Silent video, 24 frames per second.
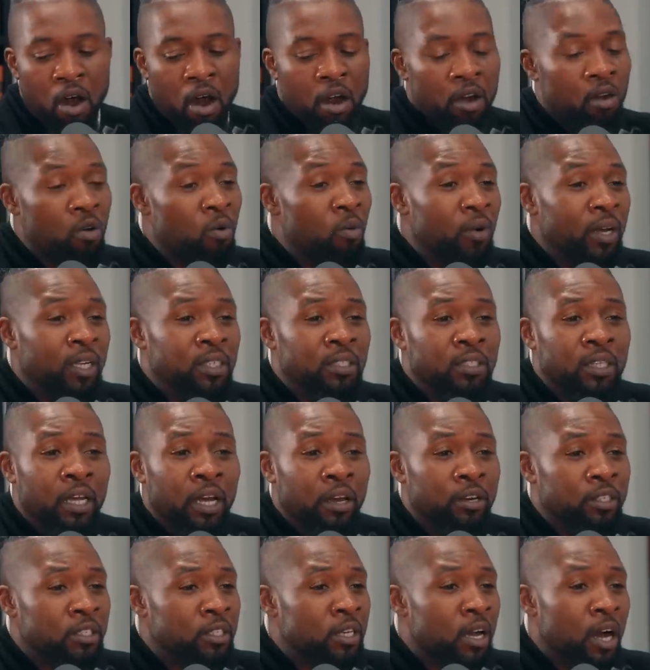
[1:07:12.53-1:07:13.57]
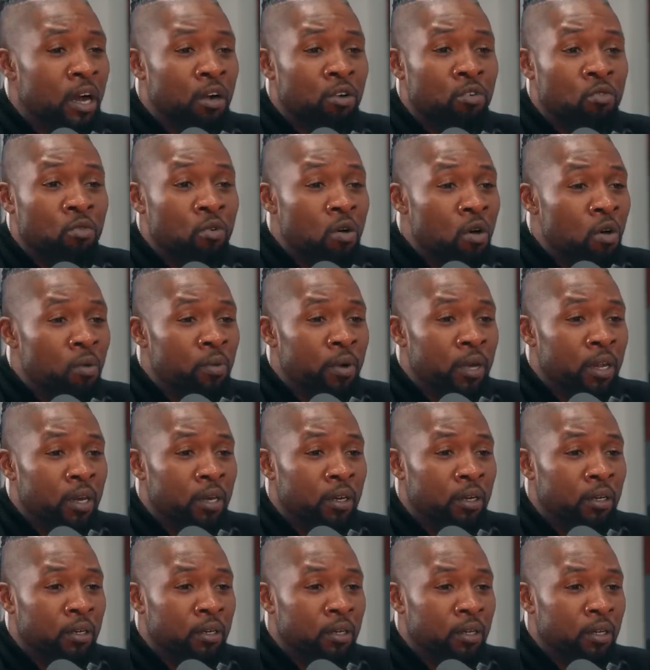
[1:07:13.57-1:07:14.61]
our queen's hair is not
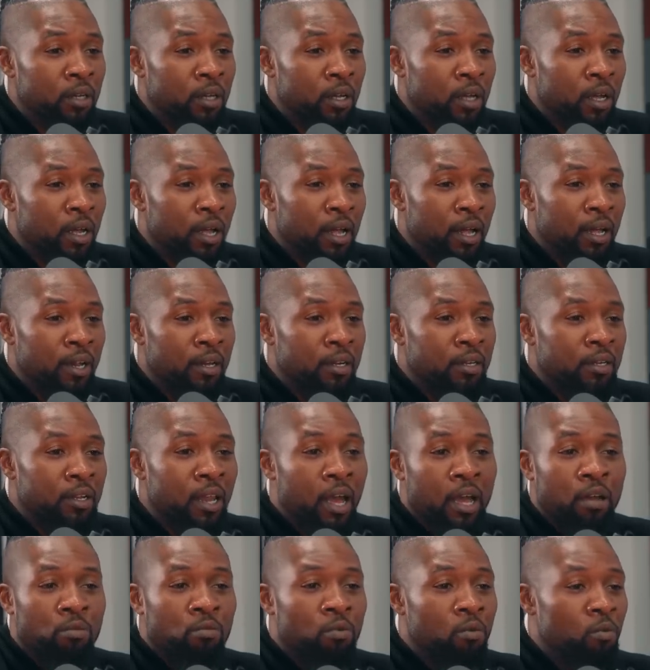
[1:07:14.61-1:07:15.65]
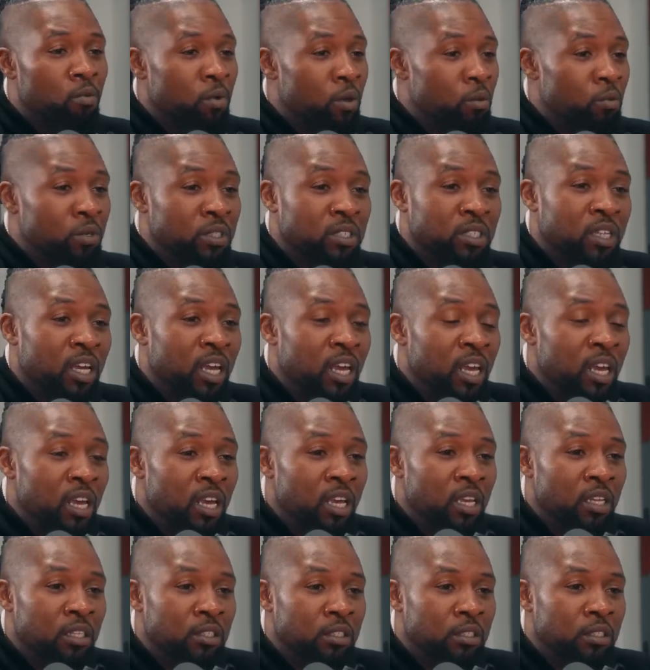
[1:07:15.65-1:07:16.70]
growing mm. like when we was
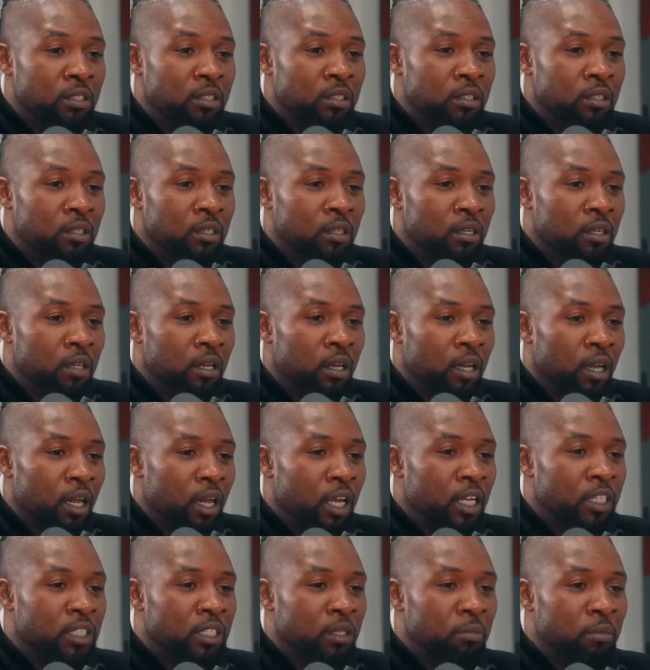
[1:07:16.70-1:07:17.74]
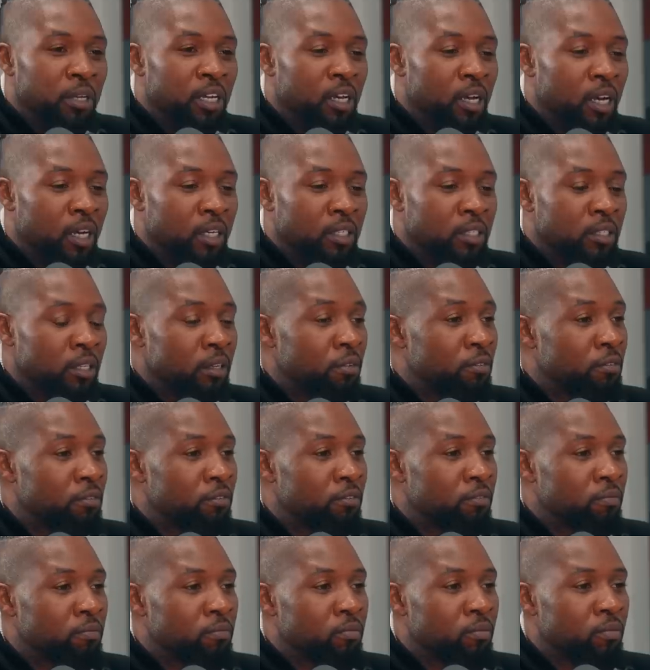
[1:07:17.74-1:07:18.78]
kids. Is it because of
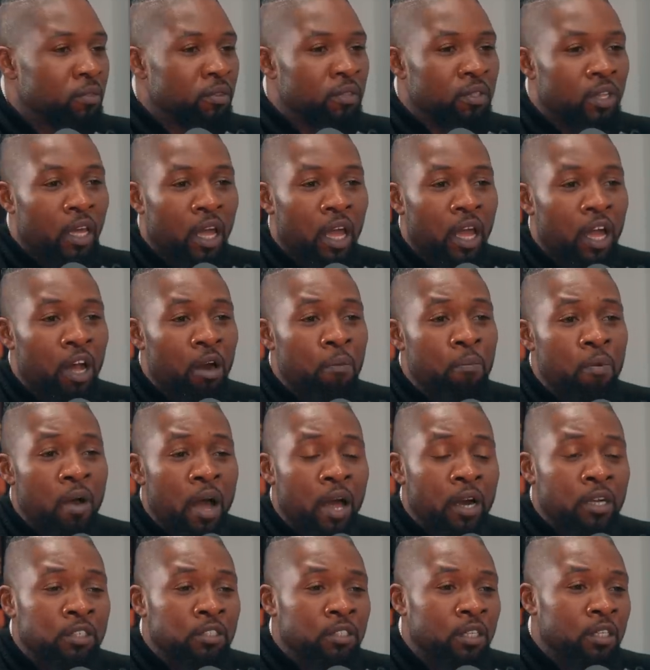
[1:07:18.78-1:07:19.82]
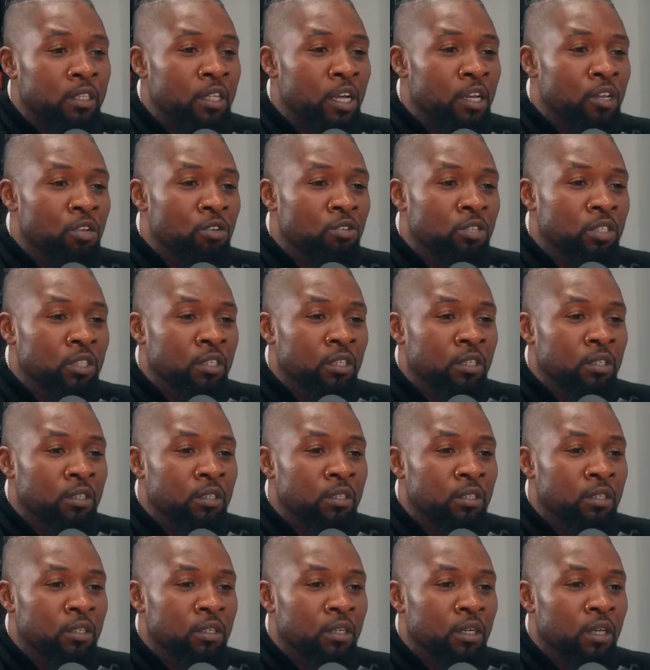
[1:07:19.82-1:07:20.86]
this one? The hair products that they're using?
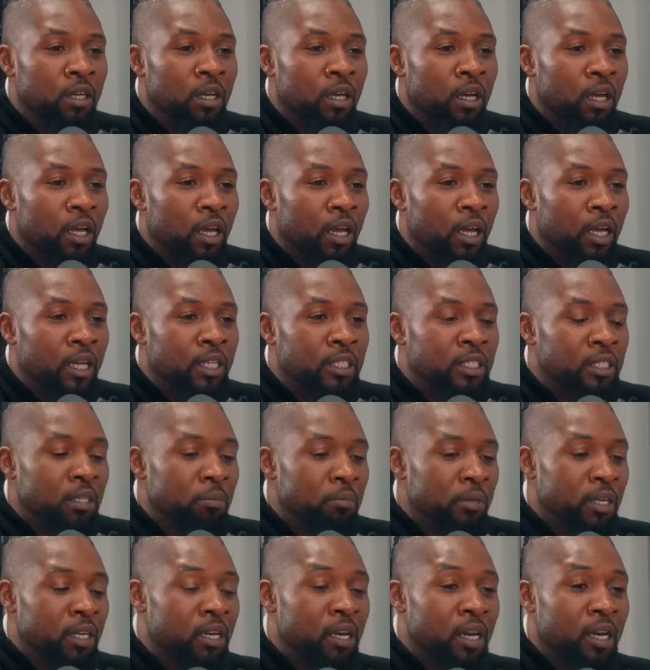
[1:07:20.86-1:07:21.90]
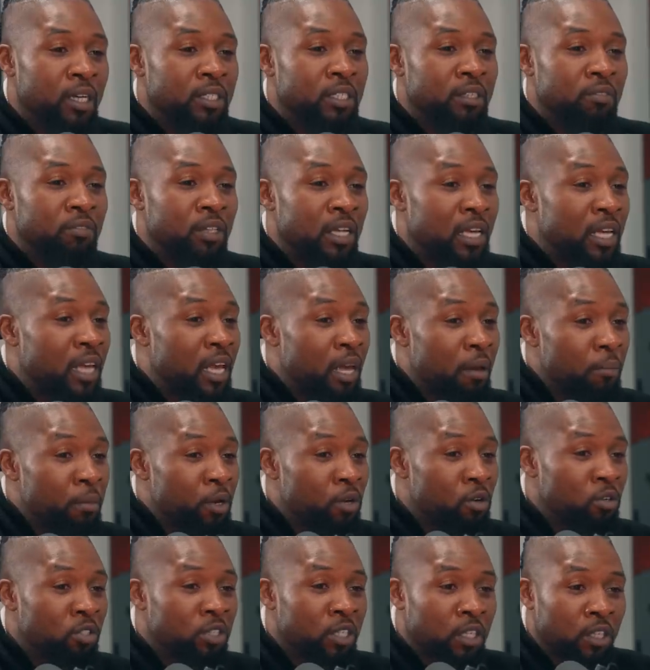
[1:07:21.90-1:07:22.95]
Uh-oh. Is it because of the
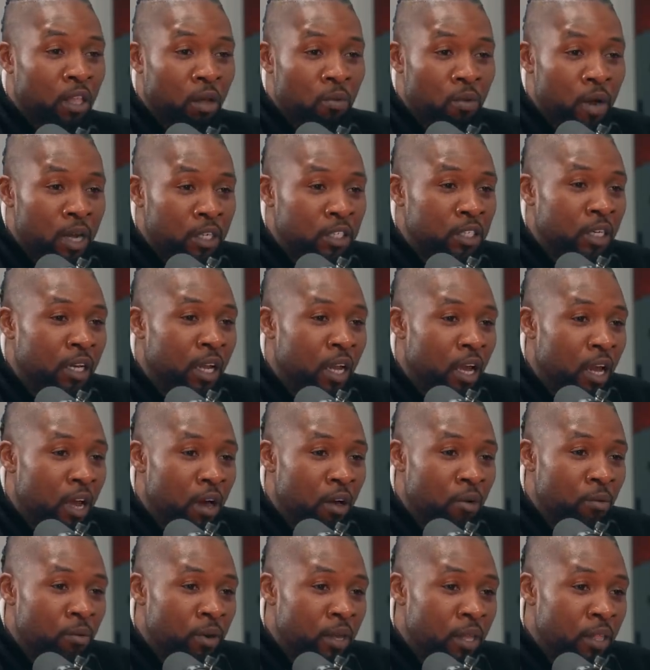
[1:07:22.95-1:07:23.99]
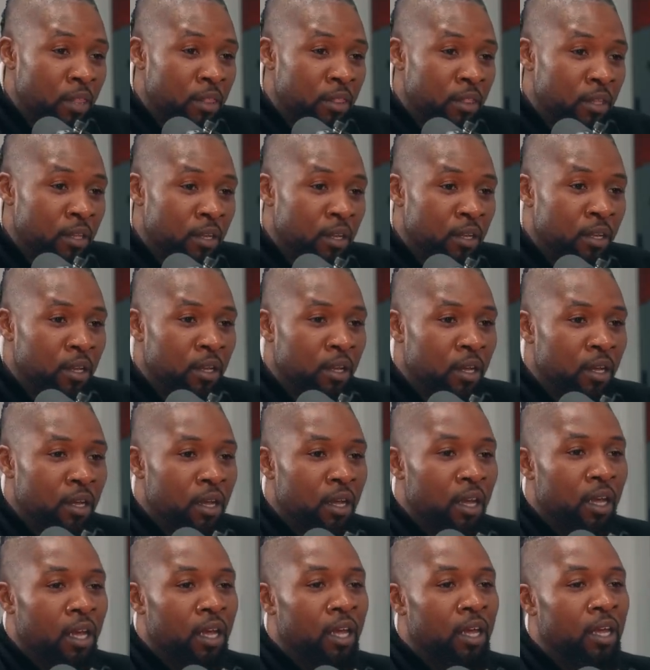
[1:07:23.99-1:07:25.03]
chemicals that they washing their hair with? You let them notice for
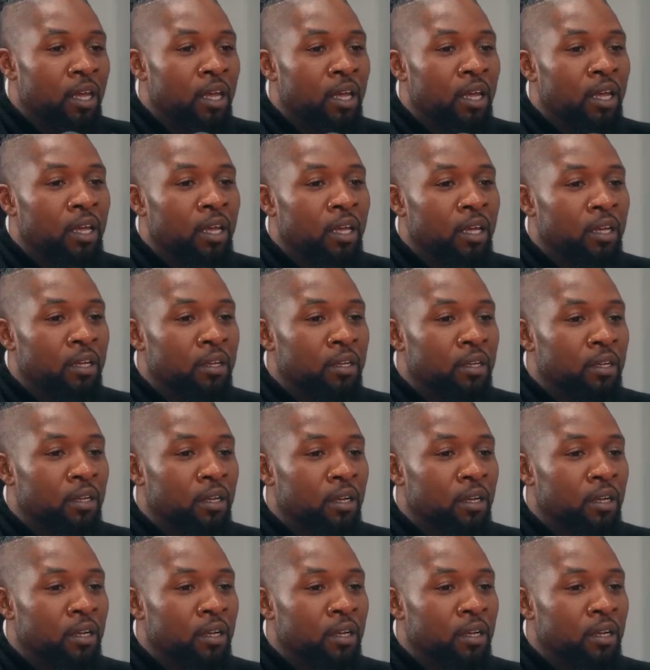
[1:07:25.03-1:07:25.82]
the edges, it, bro. It,